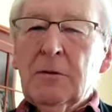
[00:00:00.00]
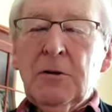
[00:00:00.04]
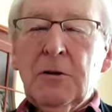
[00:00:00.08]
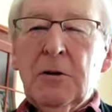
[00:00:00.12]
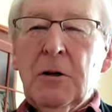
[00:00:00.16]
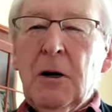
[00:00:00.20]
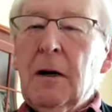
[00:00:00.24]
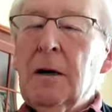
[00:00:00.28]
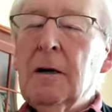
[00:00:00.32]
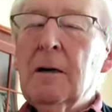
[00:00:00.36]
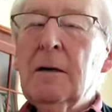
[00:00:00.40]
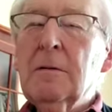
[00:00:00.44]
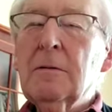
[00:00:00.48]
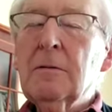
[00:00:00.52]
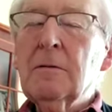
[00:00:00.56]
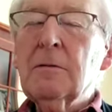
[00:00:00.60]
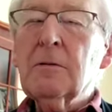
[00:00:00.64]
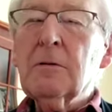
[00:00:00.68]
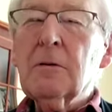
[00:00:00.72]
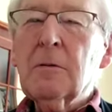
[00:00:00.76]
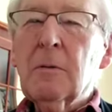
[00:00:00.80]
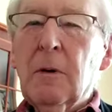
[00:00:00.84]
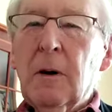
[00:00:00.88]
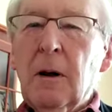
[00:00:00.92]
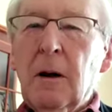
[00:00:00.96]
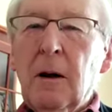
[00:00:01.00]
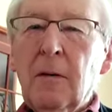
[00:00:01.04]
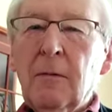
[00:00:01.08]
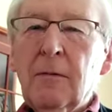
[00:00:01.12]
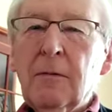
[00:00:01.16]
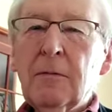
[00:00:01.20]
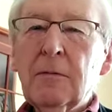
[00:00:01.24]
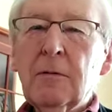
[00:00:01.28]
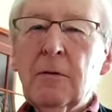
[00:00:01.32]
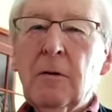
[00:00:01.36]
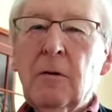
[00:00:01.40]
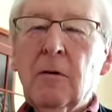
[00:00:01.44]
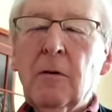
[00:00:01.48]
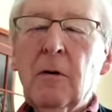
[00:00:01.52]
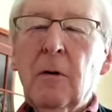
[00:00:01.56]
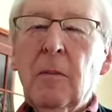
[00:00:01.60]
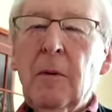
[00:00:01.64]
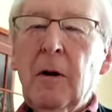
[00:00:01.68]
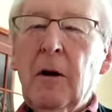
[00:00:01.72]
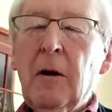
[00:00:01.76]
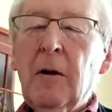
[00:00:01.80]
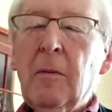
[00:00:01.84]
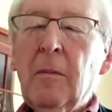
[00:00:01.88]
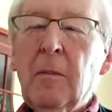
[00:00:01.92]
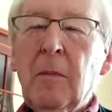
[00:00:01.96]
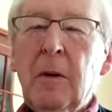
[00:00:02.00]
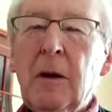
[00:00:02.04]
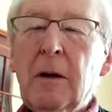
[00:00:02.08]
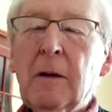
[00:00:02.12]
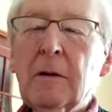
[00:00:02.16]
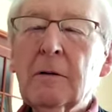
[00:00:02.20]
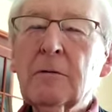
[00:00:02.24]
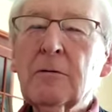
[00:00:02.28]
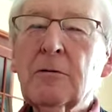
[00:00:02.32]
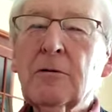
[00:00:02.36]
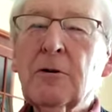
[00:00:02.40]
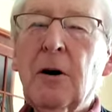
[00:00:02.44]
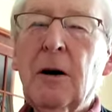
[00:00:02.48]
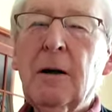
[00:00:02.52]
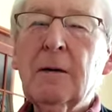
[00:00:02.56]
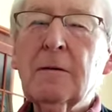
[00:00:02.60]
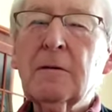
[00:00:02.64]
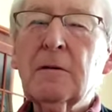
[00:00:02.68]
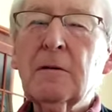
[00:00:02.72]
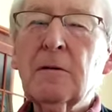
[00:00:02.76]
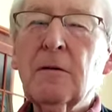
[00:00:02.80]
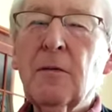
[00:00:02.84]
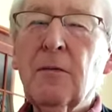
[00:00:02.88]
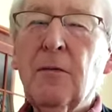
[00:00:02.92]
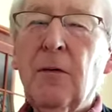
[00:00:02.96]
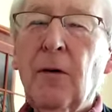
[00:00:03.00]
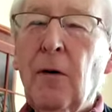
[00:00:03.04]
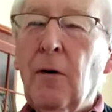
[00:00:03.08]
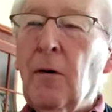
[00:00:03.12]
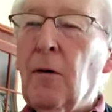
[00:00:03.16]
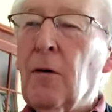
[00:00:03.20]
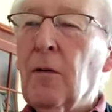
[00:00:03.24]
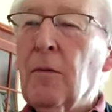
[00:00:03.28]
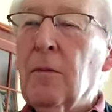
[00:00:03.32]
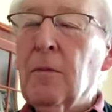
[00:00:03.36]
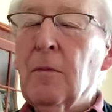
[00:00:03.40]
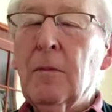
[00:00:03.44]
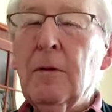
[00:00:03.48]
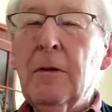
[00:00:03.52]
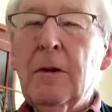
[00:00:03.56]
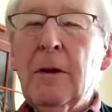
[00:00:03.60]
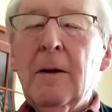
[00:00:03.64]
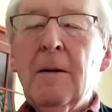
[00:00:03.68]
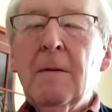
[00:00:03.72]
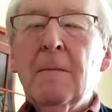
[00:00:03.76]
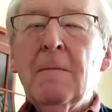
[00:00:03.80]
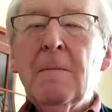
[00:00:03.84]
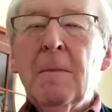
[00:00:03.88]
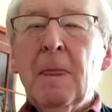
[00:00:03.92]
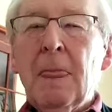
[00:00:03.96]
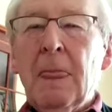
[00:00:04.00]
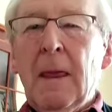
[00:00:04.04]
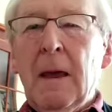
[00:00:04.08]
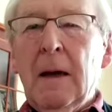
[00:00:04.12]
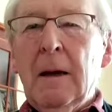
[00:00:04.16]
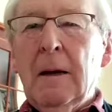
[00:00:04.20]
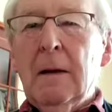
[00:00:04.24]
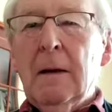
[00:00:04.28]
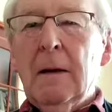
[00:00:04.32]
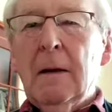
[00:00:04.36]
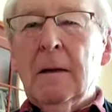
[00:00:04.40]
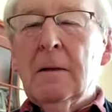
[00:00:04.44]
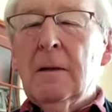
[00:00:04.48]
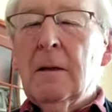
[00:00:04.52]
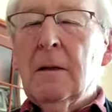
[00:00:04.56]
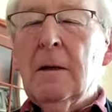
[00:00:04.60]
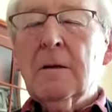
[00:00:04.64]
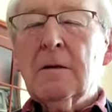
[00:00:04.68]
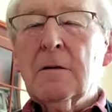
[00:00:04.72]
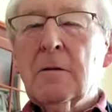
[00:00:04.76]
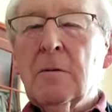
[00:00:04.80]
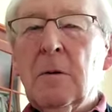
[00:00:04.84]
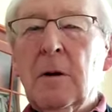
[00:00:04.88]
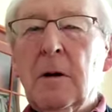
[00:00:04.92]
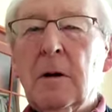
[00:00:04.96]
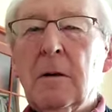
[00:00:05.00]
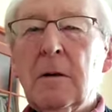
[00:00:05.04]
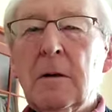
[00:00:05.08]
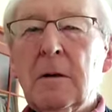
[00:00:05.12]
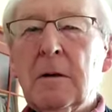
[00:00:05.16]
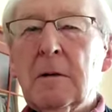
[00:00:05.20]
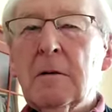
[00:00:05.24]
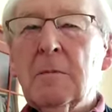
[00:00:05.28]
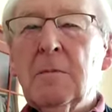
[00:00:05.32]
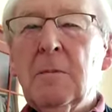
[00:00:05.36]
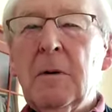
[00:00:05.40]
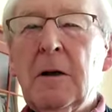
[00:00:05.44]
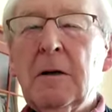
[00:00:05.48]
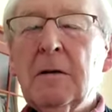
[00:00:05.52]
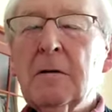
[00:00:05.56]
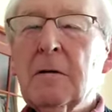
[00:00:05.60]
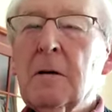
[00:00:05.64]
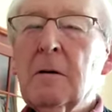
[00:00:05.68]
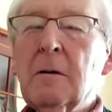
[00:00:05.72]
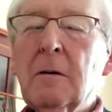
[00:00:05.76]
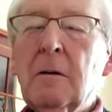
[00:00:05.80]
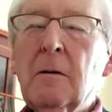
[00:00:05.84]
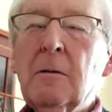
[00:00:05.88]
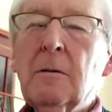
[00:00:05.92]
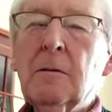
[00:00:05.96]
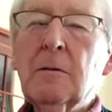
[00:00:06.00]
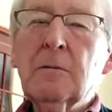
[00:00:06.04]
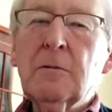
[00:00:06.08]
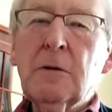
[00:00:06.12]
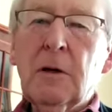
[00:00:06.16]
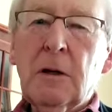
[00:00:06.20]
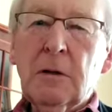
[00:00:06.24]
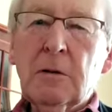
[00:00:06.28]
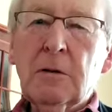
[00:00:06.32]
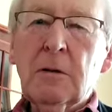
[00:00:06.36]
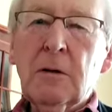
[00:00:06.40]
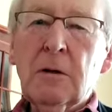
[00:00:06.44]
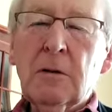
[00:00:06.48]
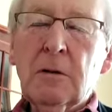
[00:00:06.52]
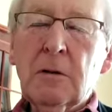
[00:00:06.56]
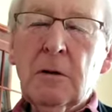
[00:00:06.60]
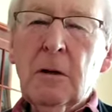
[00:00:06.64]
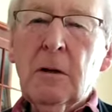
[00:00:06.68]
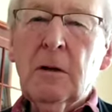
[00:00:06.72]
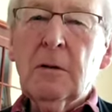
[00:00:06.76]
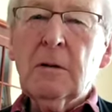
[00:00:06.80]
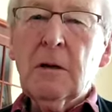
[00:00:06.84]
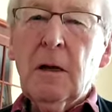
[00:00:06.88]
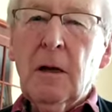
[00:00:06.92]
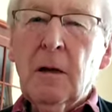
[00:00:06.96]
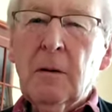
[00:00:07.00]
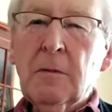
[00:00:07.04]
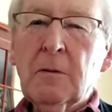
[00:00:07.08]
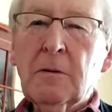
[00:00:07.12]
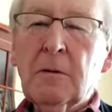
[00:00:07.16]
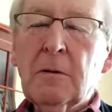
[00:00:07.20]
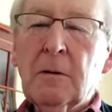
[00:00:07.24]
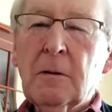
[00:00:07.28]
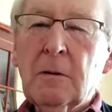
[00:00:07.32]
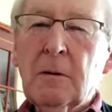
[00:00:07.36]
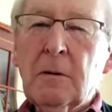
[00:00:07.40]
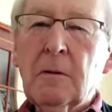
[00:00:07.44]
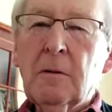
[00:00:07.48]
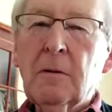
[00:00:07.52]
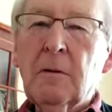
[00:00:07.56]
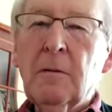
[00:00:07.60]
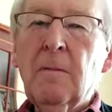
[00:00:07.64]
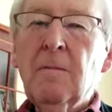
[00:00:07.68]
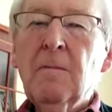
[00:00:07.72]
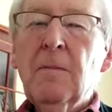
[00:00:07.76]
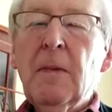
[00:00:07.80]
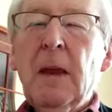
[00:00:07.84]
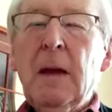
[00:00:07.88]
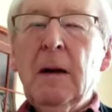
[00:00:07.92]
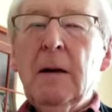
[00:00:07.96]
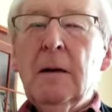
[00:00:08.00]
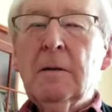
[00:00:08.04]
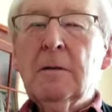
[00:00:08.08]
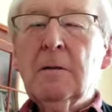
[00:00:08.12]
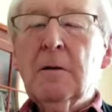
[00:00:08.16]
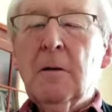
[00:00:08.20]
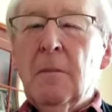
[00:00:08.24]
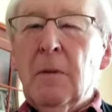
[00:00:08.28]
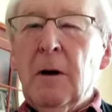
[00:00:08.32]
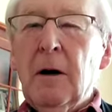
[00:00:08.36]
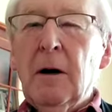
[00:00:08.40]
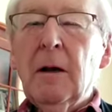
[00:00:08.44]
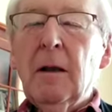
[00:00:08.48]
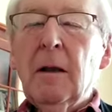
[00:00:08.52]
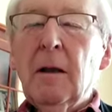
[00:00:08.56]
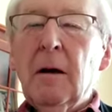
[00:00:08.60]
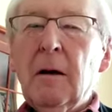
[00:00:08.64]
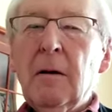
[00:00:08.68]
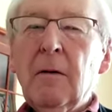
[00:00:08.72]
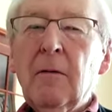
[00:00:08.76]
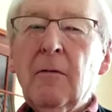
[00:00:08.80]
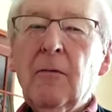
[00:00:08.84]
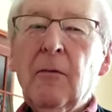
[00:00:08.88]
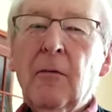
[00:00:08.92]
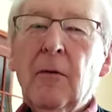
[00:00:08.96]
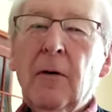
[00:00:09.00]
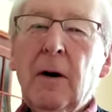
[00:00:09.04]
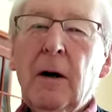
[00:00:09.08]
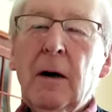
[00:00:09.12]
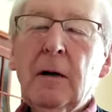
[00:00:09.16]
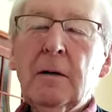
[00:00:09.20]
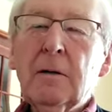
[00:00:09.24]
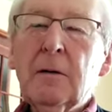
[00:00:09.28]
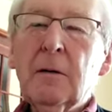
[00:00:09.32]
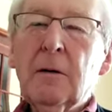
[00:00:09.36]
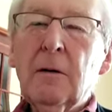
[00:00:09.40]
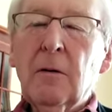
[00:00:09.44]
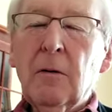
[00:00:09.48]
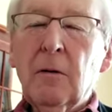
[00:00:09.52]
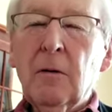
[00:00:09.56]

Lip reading: changed. We often talk about being transformed. And that's what this blessed Lord Jesus is able to do to my life and to